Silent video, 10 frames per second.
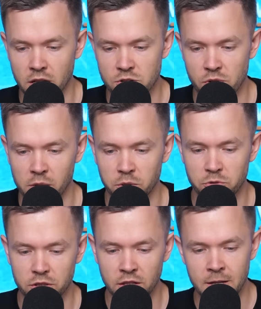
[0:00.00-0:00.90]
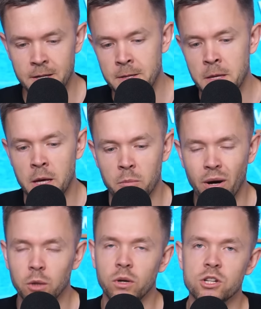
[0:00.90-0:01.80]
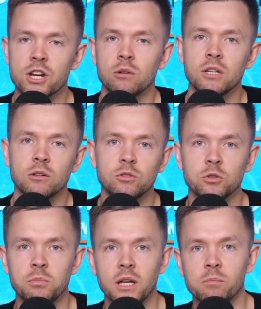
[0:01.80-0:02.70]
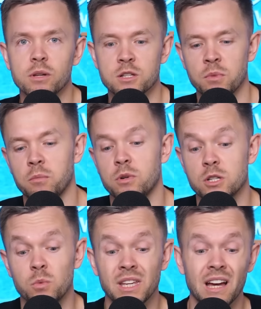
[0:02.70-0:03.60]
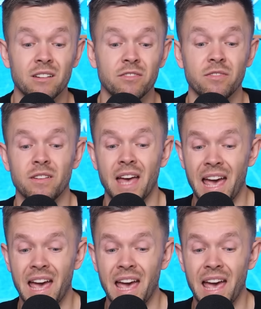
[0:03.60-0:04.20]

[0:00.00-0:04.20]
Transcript: against Real Madrid. By the way, shout out to BN Plus members. We have